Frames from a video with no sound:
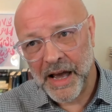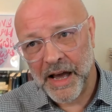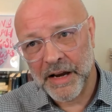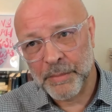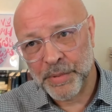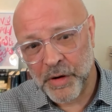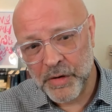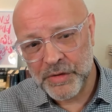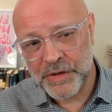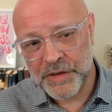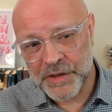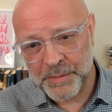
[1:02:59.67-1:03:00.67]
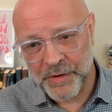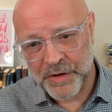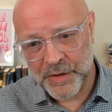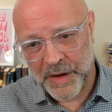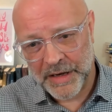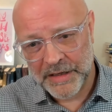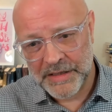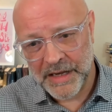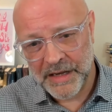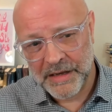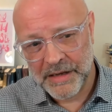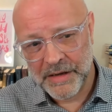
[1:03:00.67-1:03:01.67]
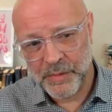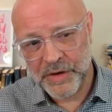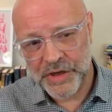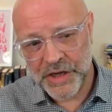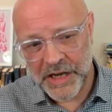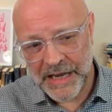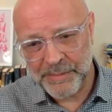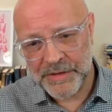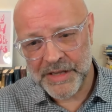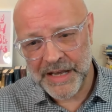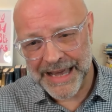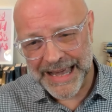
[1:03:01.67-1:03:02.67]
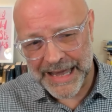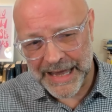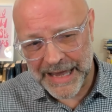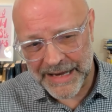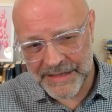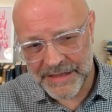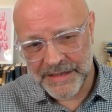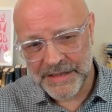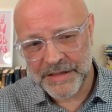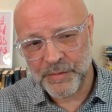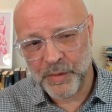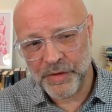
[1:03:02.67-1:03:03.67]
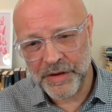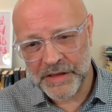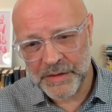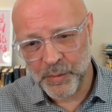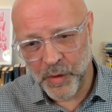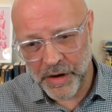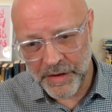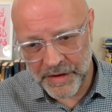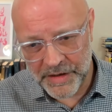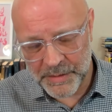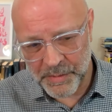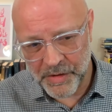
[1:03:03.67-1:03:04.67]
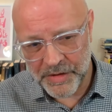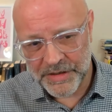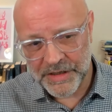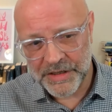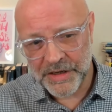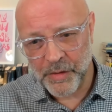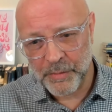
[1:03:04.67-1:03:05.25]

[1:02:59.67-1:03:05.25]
an approach to spirituality which keeps the essence of what the, why the experience is so